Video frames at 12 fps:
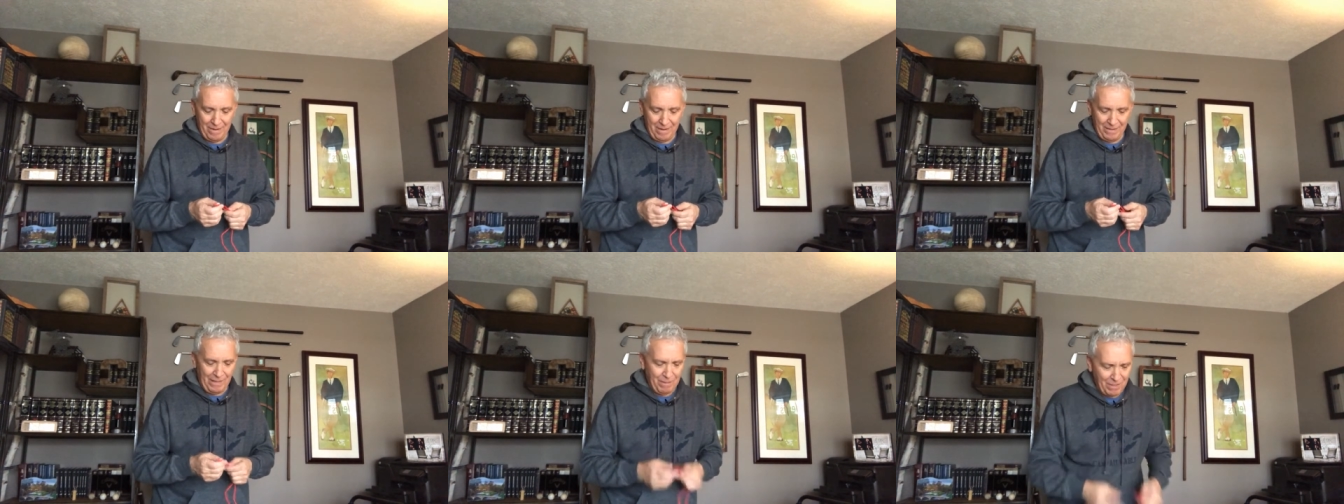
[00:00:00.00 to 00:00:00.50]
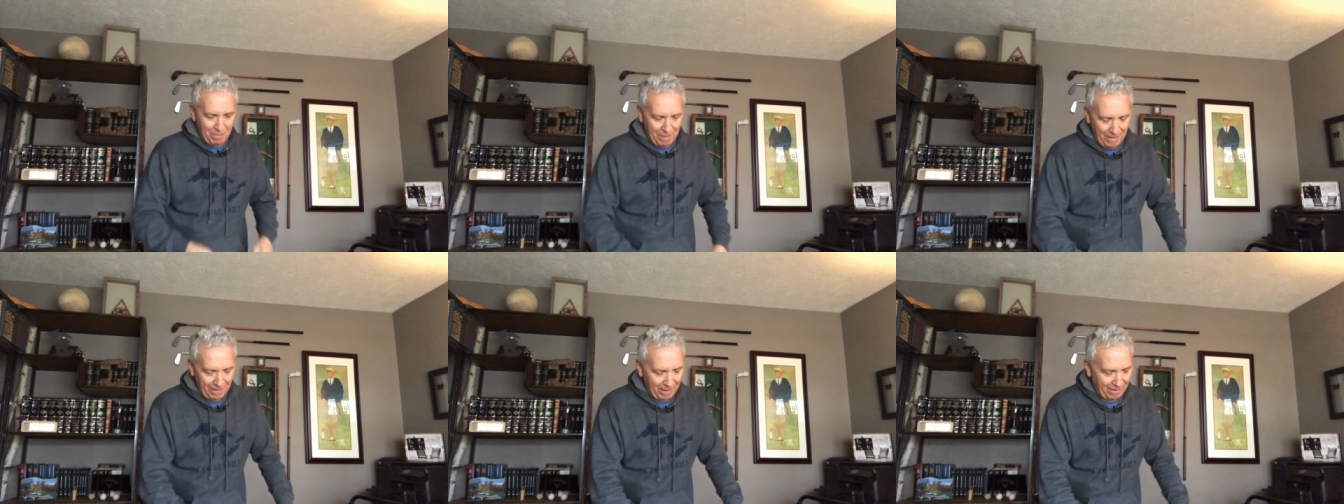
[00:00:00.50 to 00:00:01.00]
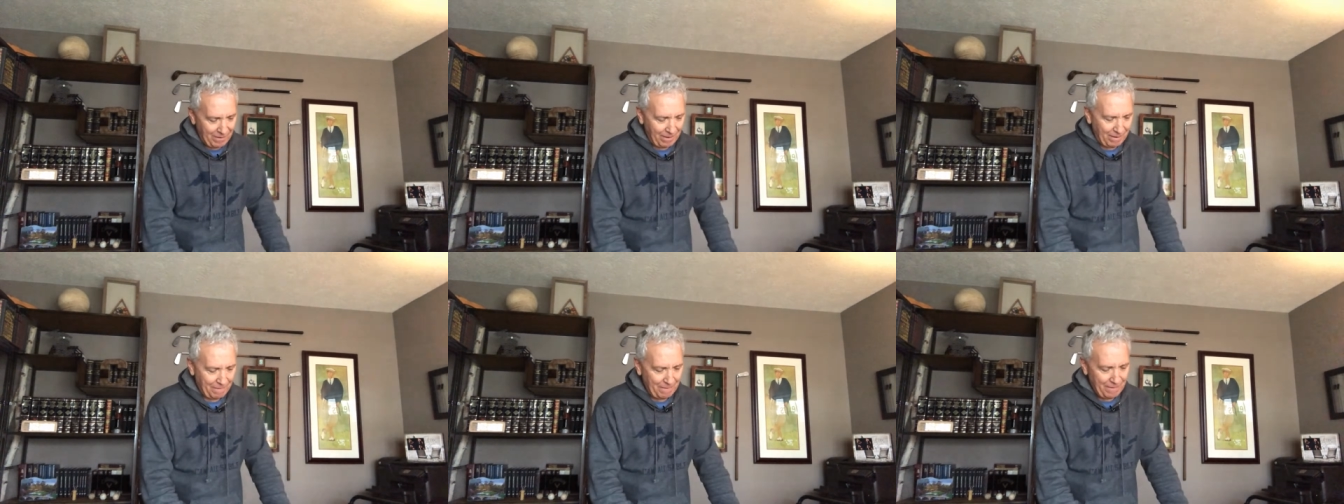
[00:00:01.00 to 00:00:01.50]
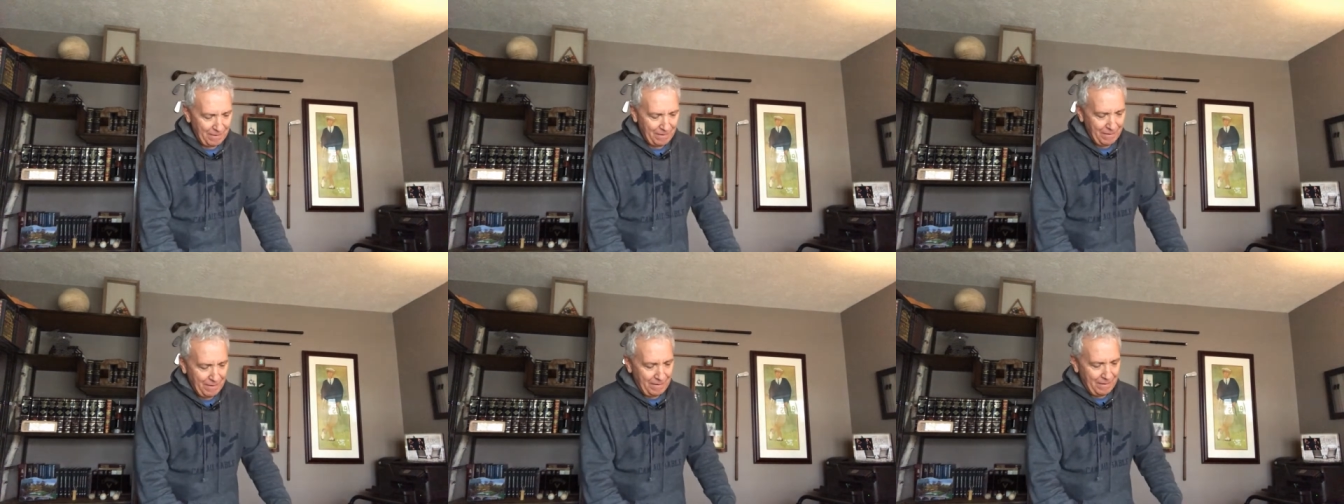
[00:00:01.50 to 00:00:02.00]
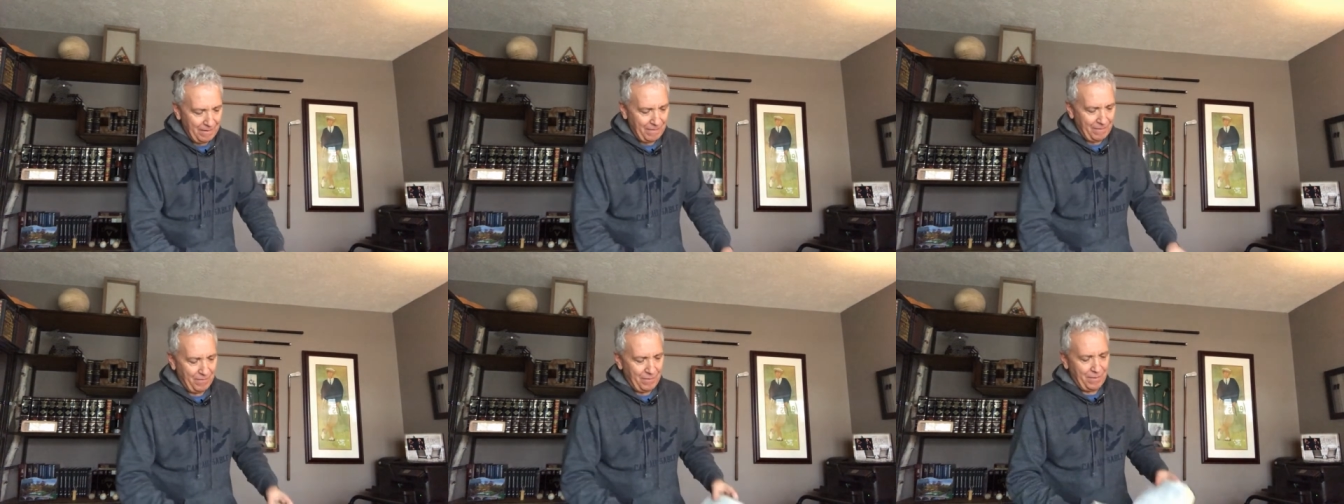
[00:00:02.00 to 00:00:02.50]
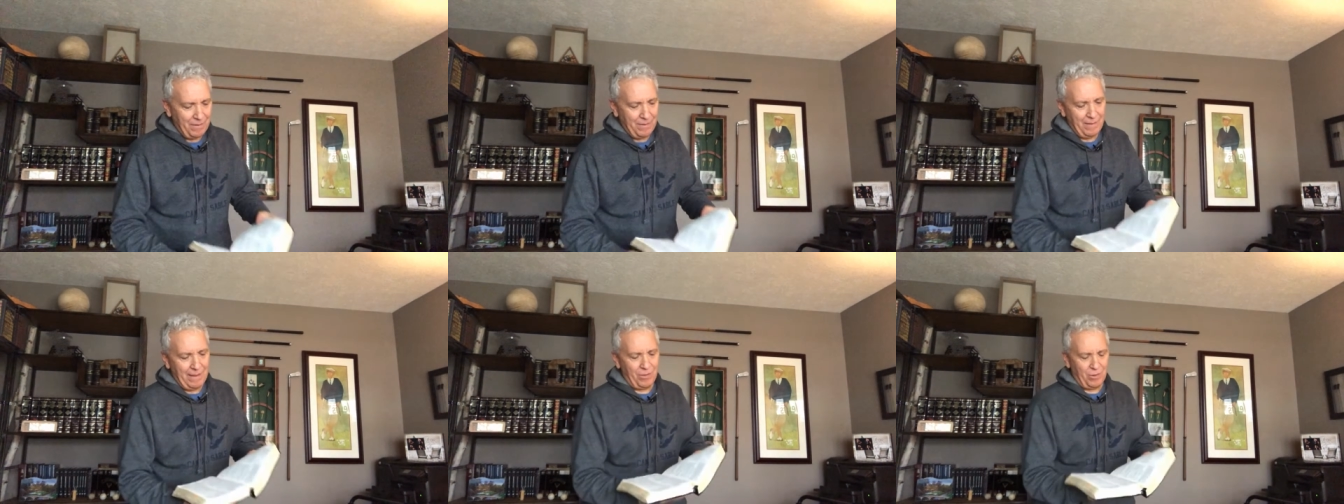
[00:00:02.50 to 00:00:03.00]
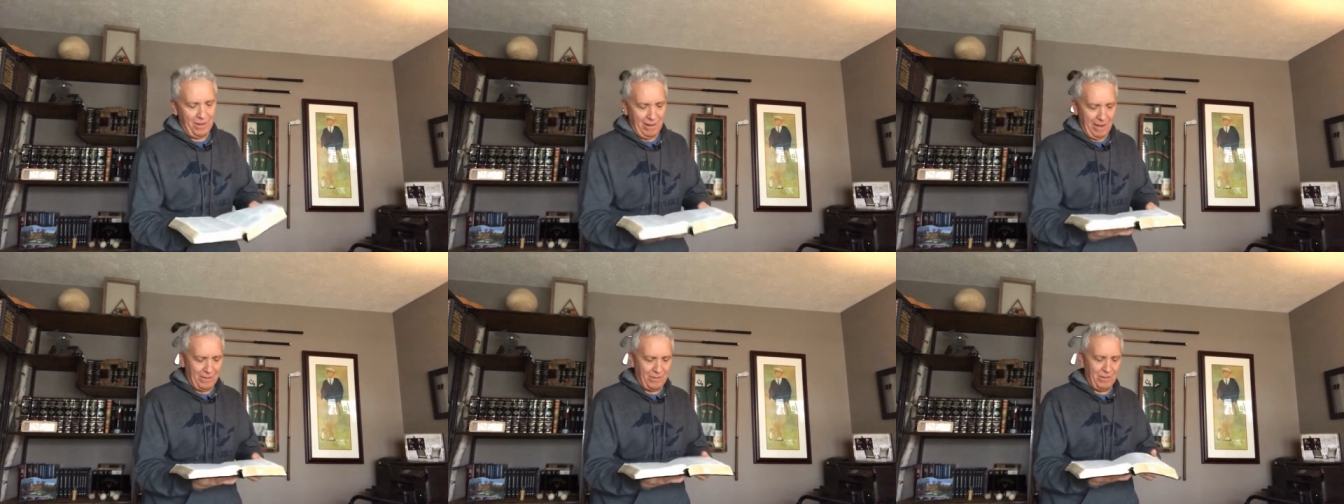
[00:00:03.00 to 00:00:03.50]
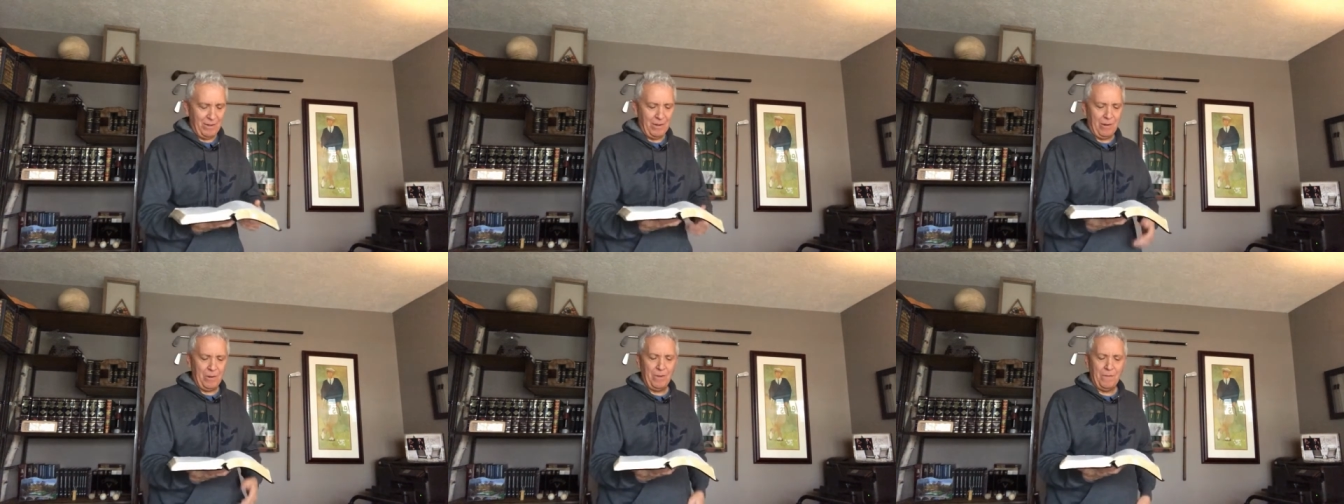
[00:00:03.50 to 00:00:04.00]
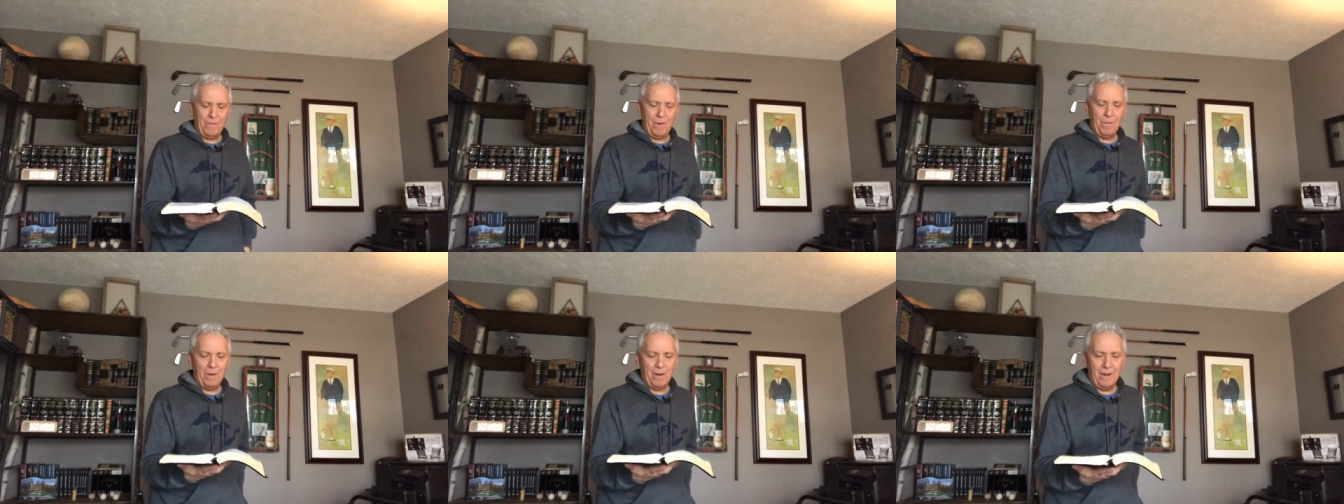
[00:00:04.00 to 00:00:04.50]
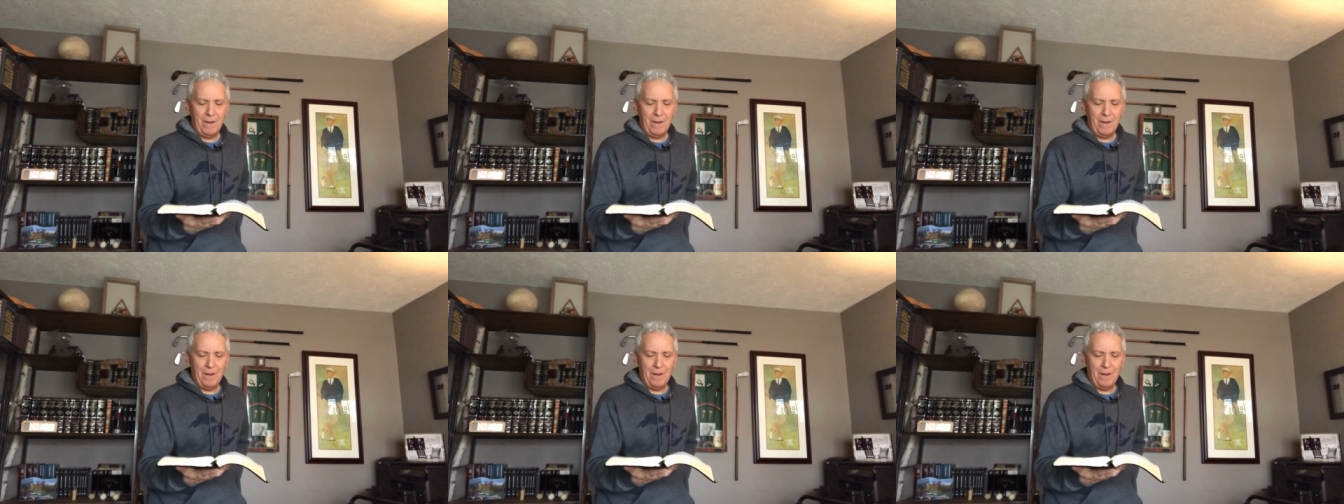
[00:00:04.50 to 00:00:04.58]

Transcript: Seems to me that uh, that's a good lesson to learn from uh,